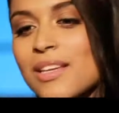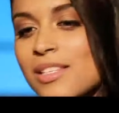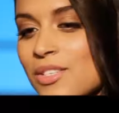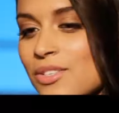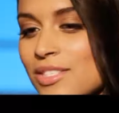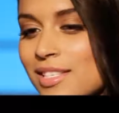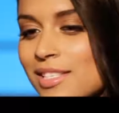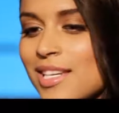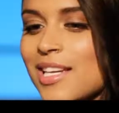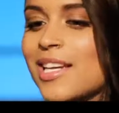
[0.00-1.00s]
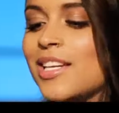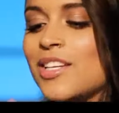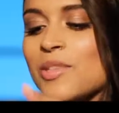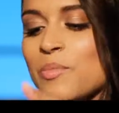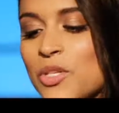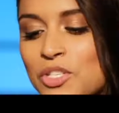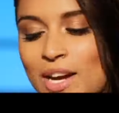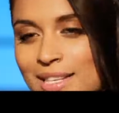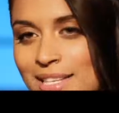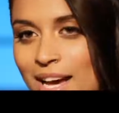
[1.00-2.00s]
making excuses, you need to put your
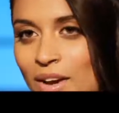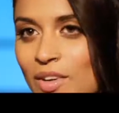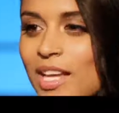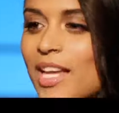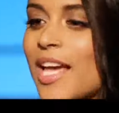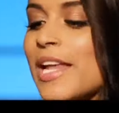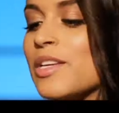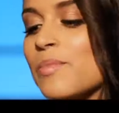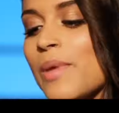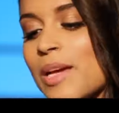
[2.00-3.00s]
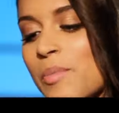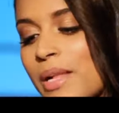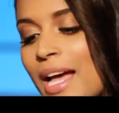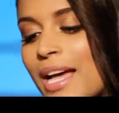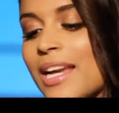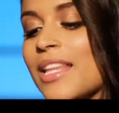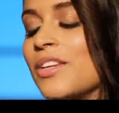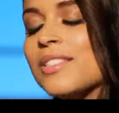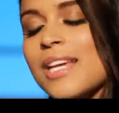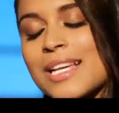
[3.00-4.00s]
head down, and you need to make a plan, and then
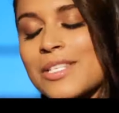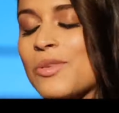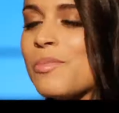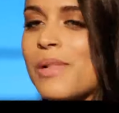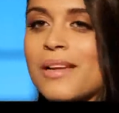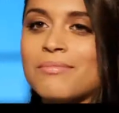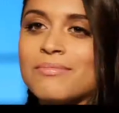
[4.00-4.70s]
you need to execute the plan.